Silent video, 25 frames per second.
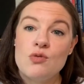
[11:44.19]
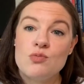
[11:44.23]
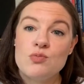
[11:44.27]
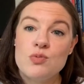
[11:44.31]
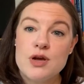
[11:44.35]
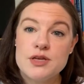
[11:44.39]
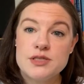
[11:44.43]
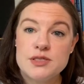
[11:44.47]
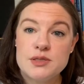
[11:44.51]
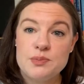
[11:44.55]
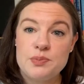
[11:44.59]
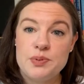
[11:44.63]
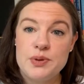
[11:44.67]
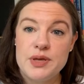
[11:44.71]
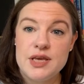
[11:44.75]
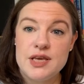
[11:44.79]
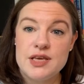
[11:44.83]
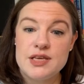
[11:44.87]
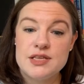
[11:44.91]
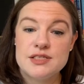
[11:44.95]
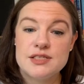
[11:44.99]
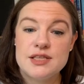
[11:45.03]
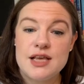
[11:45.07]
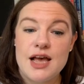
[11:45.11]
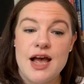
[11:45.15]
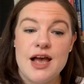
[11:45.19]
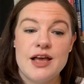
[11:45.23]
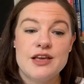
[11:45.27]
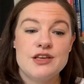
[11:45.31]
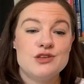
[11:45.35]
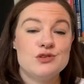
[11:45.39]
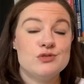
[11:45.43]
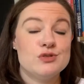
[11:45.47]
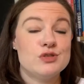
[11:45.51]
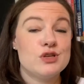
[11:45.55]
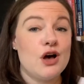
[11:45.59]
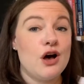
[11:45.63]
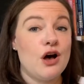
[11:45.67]
recipes I
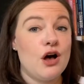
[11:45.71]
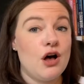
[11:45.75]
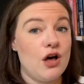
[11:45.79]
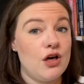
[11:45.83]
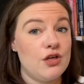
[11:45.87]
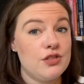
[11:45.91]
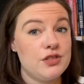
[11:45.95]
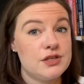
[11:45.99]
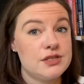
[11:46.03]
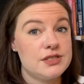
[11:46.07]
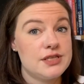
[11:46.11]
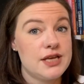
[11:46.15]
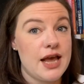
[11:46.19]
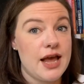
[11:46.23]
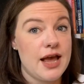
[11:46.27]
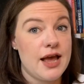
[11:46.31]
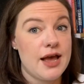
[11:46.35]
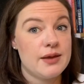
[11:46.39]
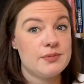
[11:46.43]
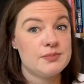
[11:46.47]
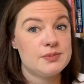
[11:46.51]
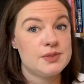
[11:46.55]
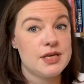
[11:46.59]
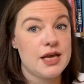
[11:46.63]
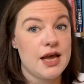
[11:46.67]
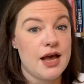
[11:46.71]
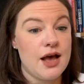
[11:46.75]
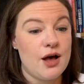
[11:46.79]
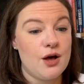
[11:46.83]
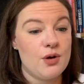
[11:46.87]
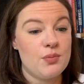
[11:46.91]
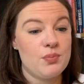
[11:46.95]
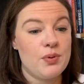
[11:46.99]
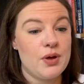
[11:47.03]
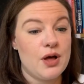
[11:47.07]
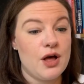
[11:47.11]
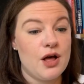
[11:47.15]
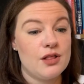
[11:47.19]
use all the time to
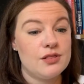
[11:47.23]
help